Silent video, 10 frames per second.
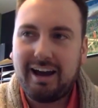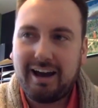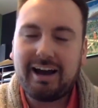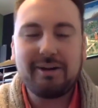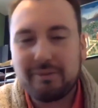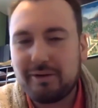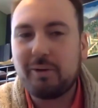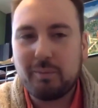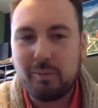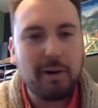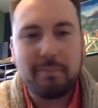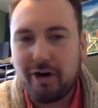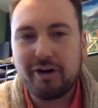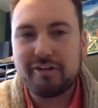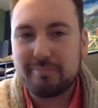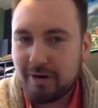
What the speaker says: I don't know what part of